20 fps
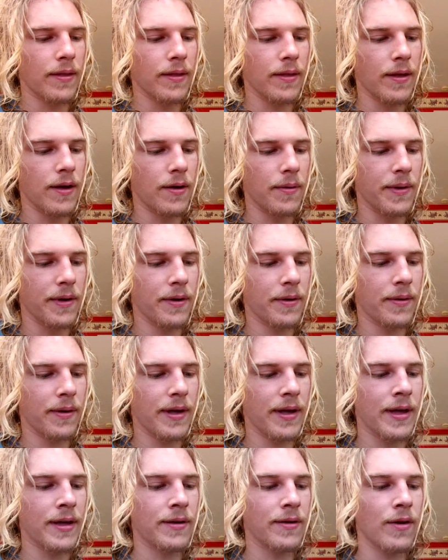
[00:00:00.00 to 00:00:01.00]
There we go.
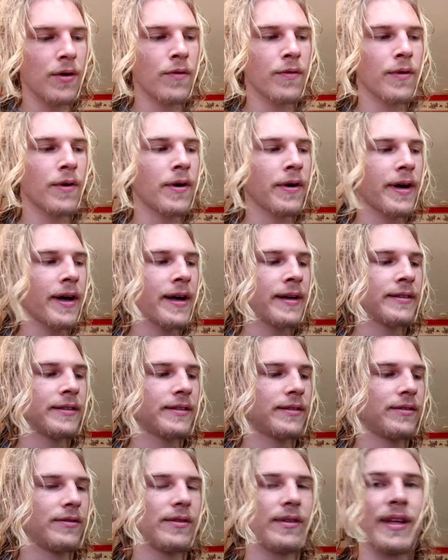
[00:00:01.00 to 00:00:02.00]
And overall,
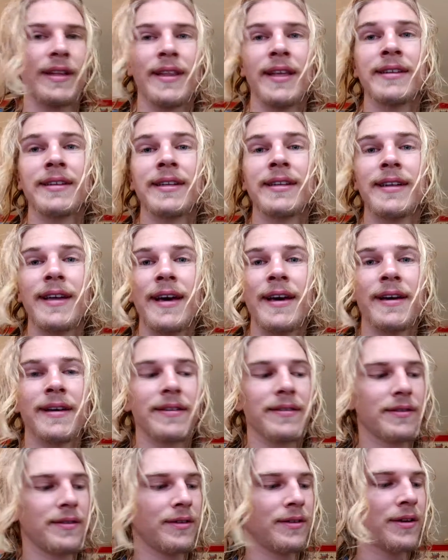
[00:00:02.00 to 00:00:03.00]
guys, at the end of the day,
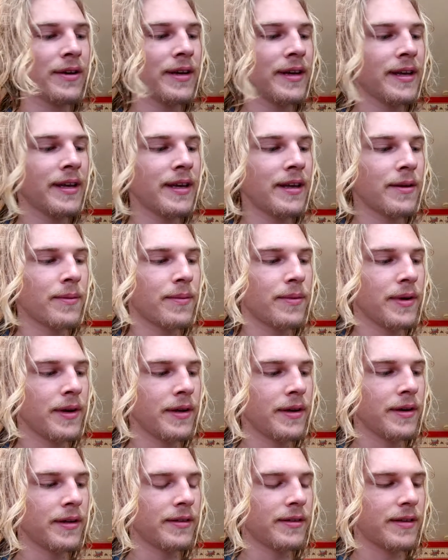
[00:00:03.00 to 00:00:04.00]
you're going to get a pretty
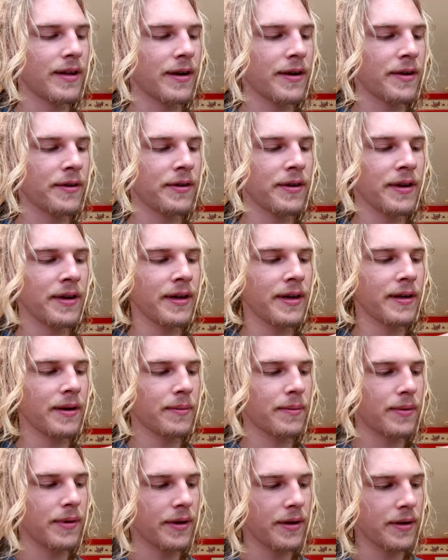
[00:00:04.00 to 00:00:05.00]
good stereo. You're going to get a
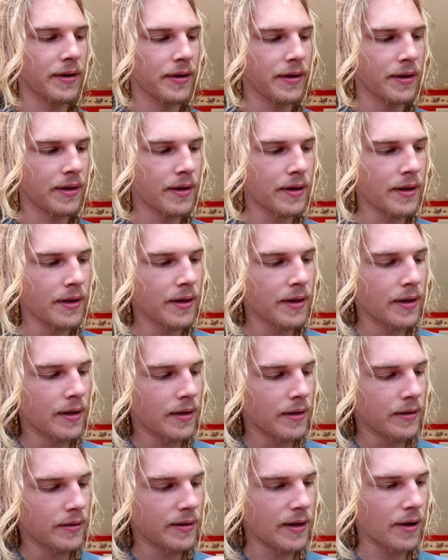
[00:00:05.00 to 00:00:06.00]
pretty good
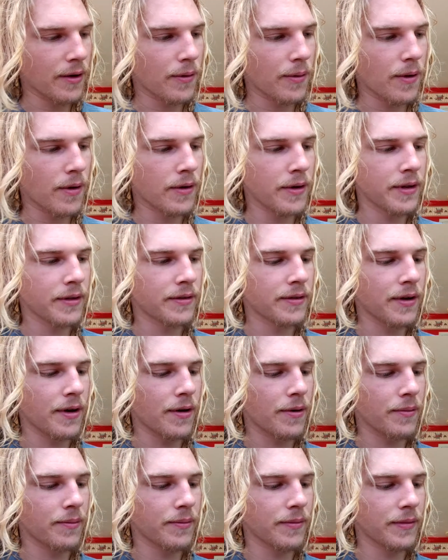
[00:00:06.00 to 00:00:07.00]
sound quality,
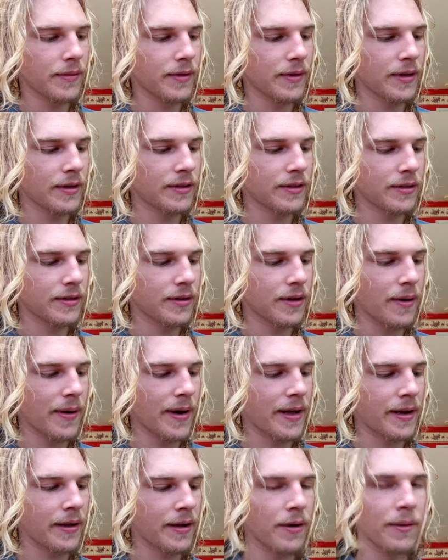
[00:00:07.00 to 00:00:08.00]
so let's just go
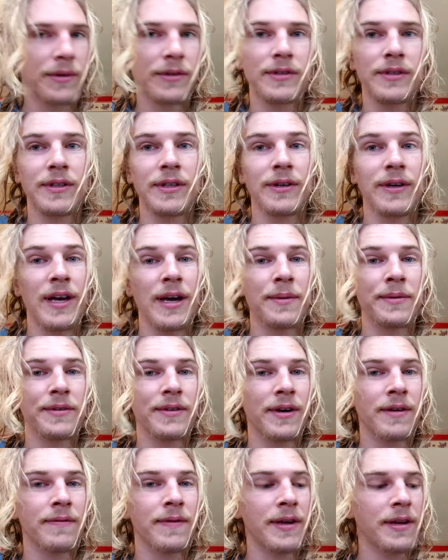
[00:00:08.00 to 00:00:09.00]
ahead and go into a little
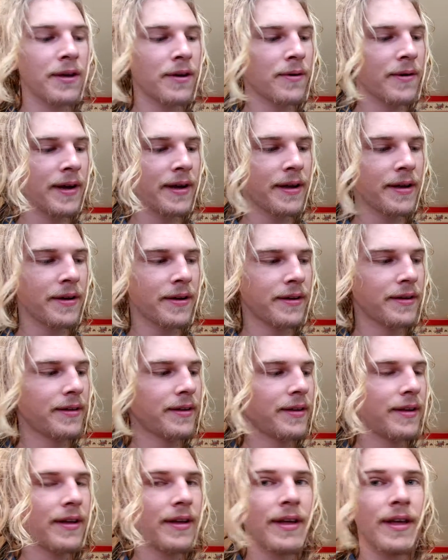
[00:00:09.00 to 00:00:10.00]
Amazon video right here
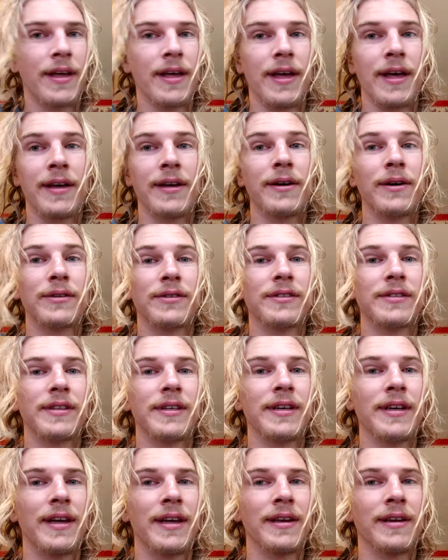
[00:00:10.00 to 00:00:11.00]
and go
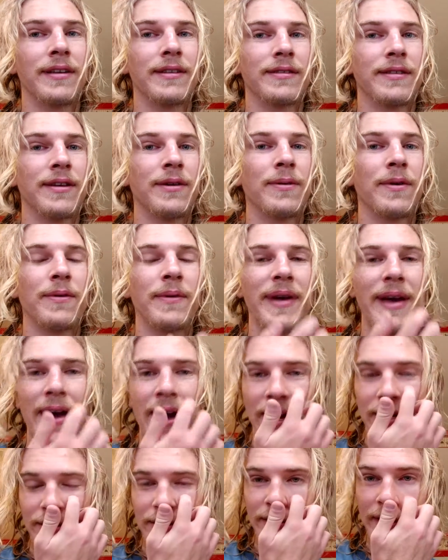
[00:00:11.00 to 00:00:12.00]
see what we
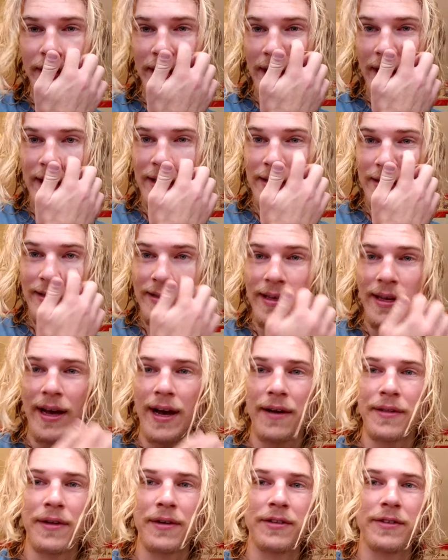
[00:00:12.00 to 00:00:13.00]
actually get and see
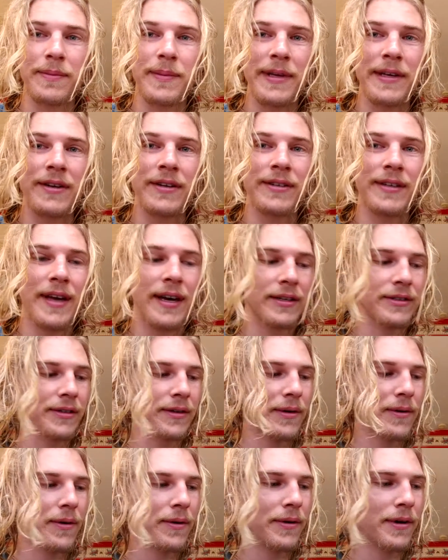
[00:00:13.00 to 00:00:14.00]
how those speakers actually
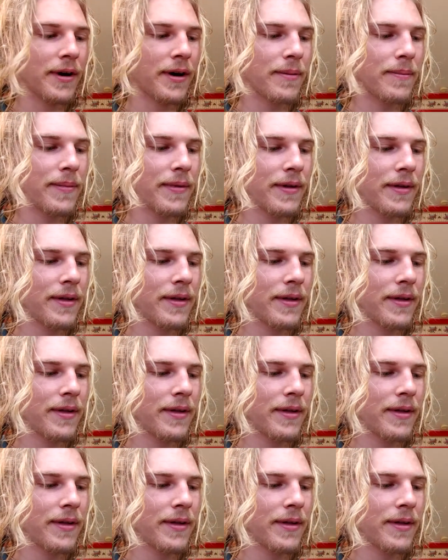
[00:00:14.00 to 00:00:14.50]
hold up